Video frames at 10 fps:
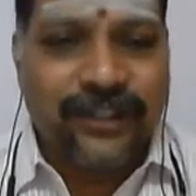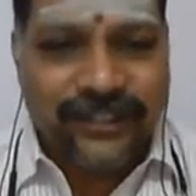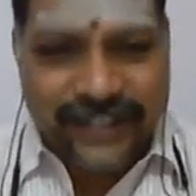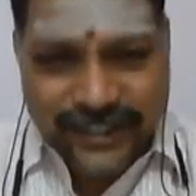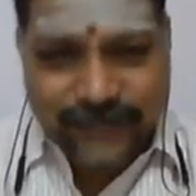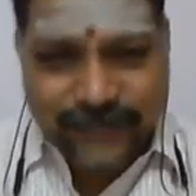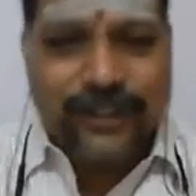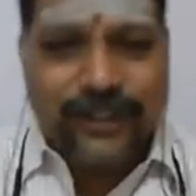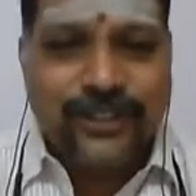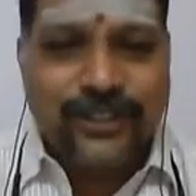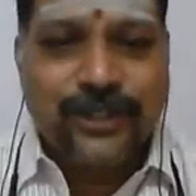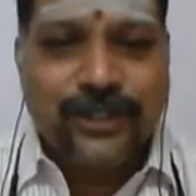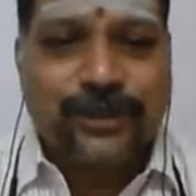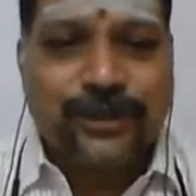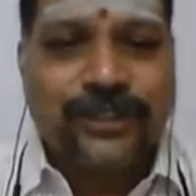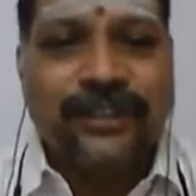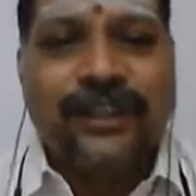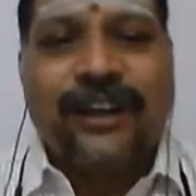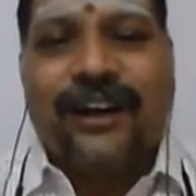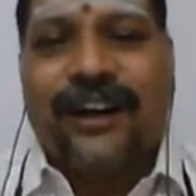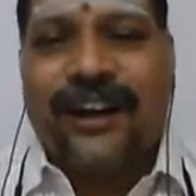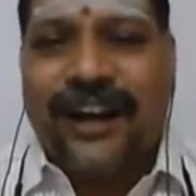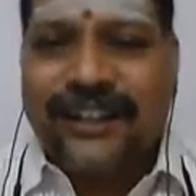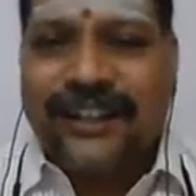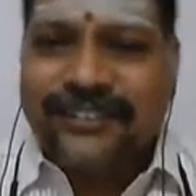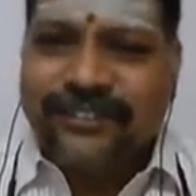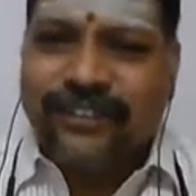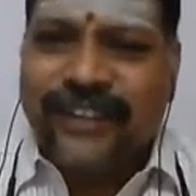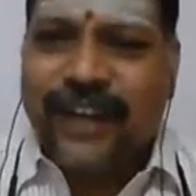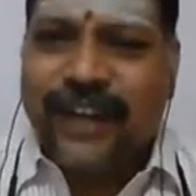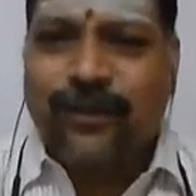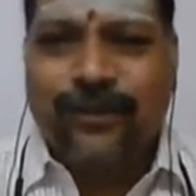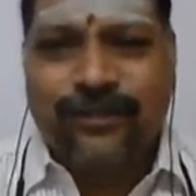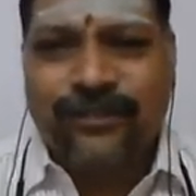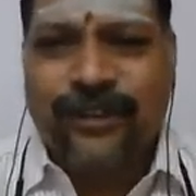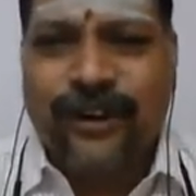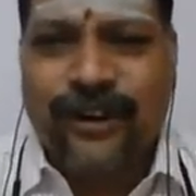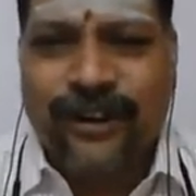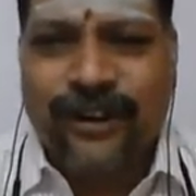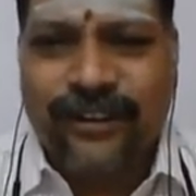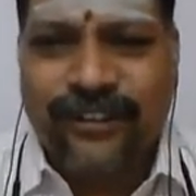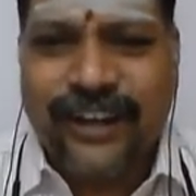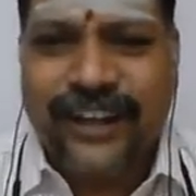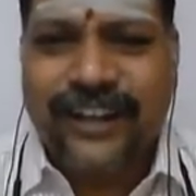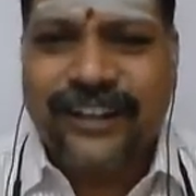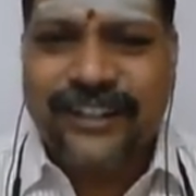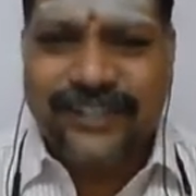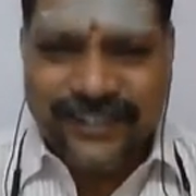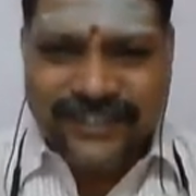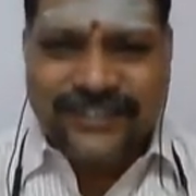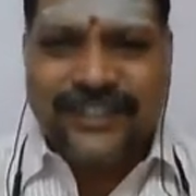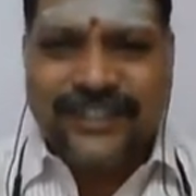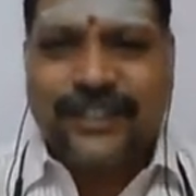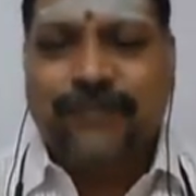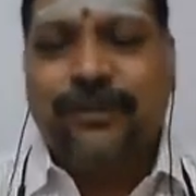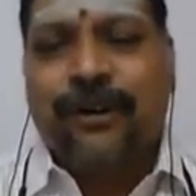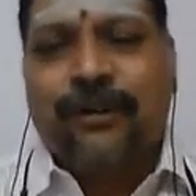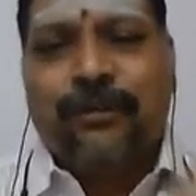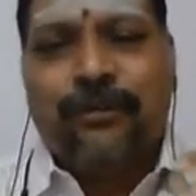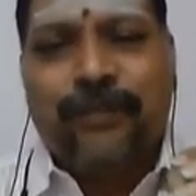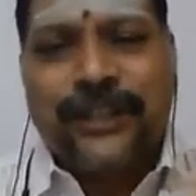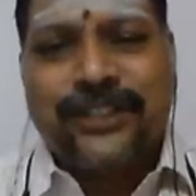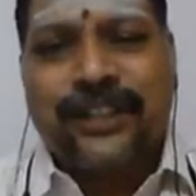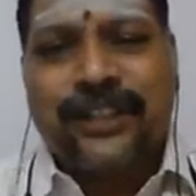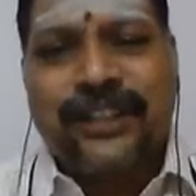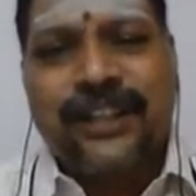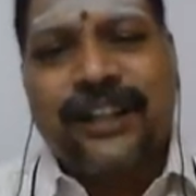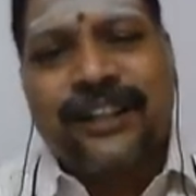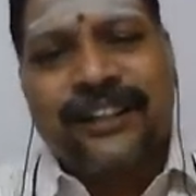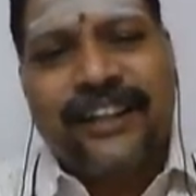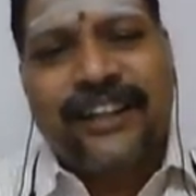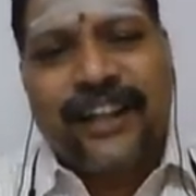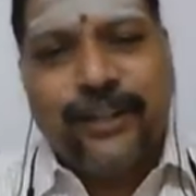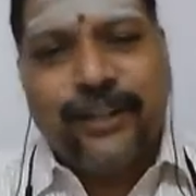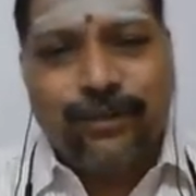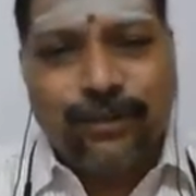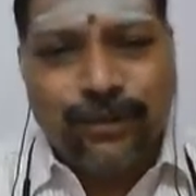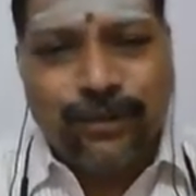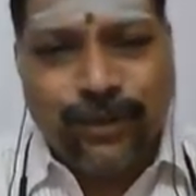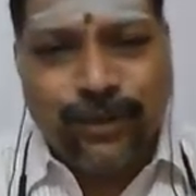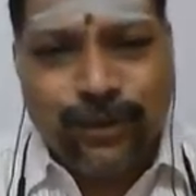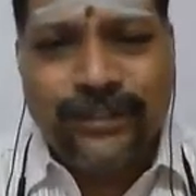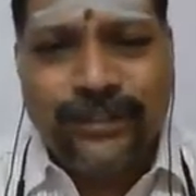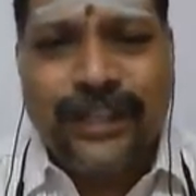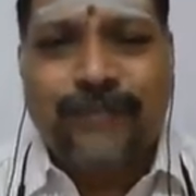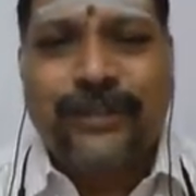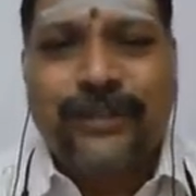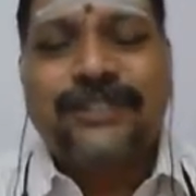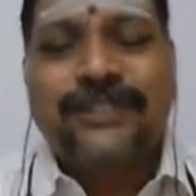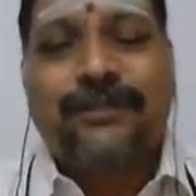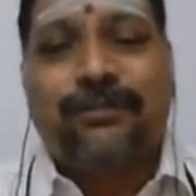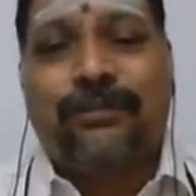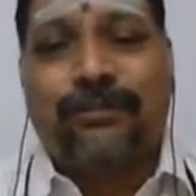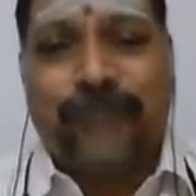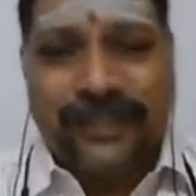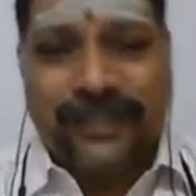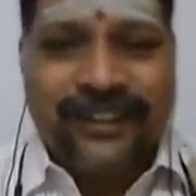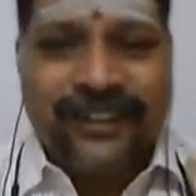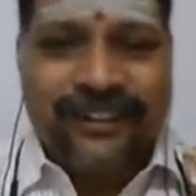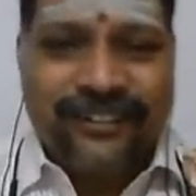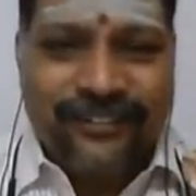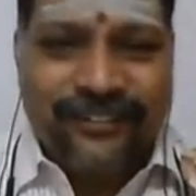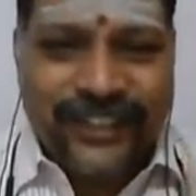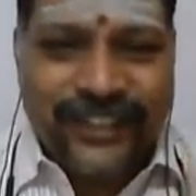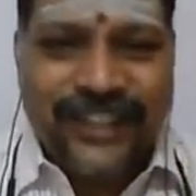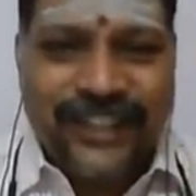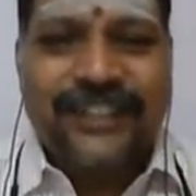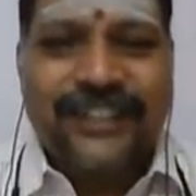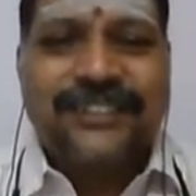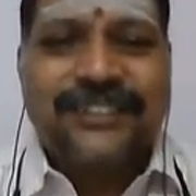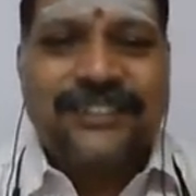these institutions has their own hierarchy setup. Based on that, they try to do their best, but whether it is